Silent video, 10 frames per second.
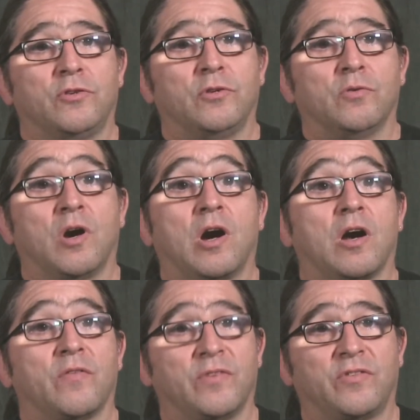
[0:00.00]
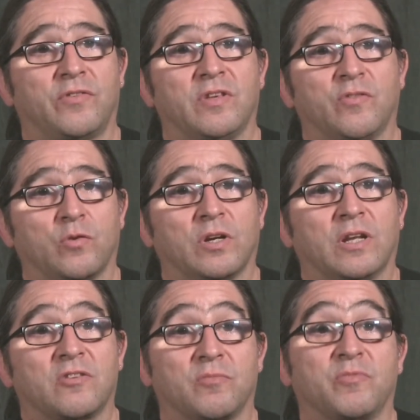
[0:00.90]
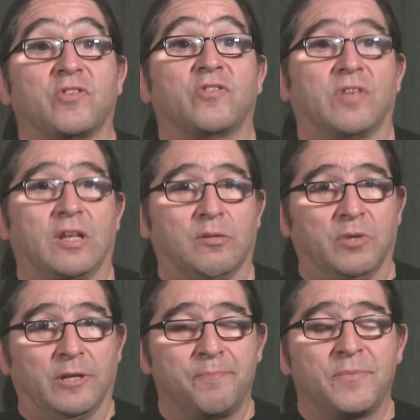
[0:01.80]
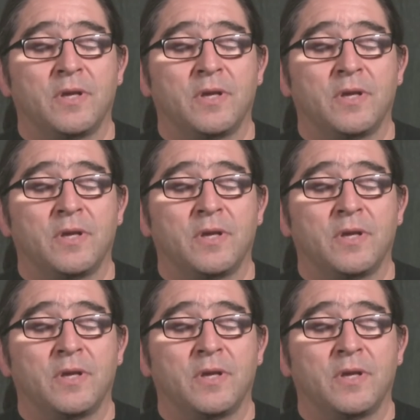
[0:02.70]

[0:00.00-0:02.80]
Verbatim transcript: to harvest these organisms sustainably.